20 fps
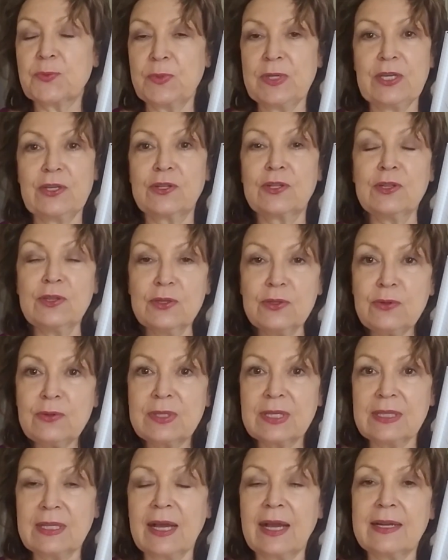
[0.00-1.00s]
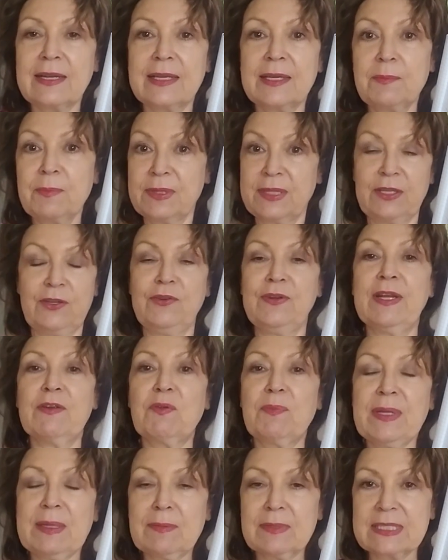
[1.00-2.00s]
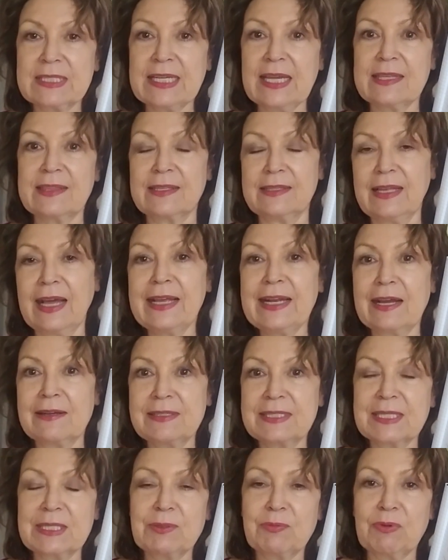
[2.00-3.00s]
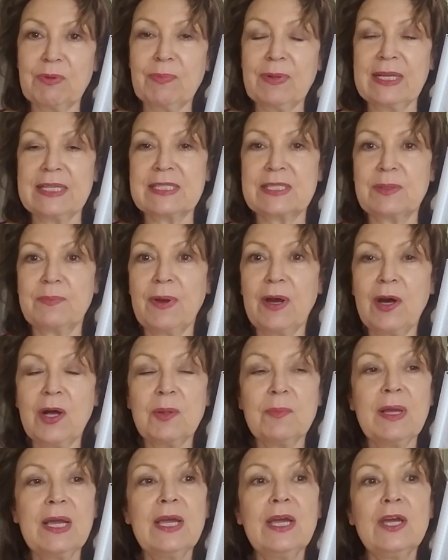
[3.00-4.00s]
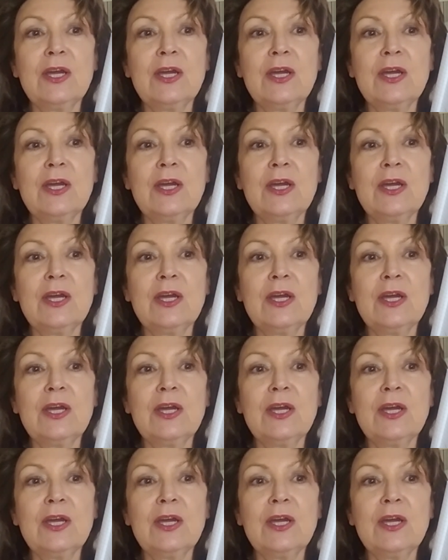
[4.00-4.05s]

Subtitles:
We could glue the light in, but then you'd never be able to take the light out to get to replace the bulb.